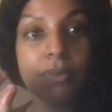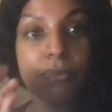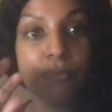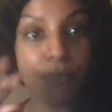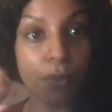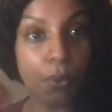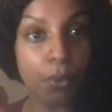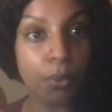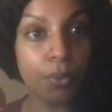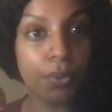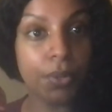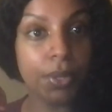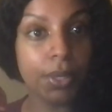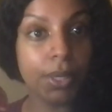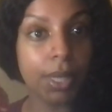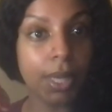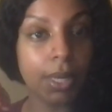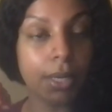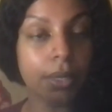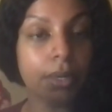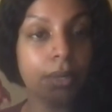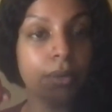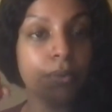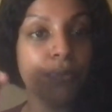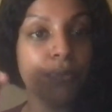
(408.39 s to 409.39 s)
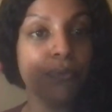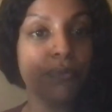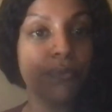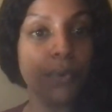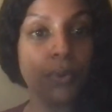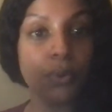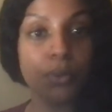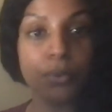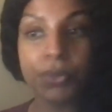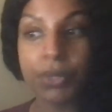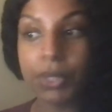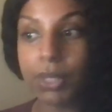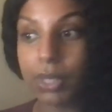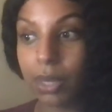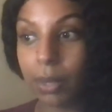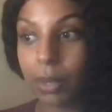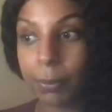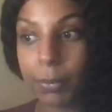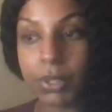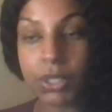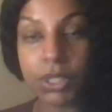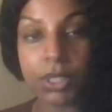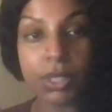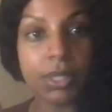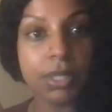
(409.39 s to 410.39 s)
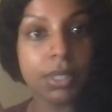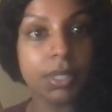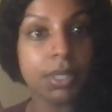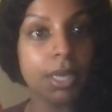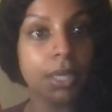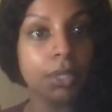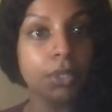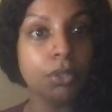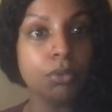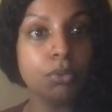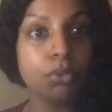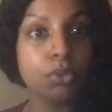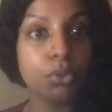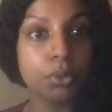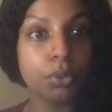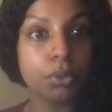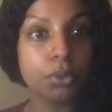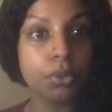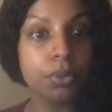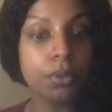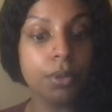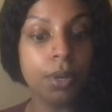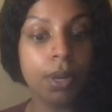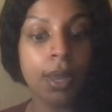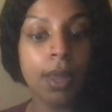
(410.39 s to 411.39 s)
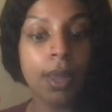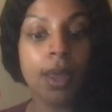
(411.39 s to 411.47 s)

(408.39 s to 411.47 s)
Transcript: fold the letter, fold the images that you drew,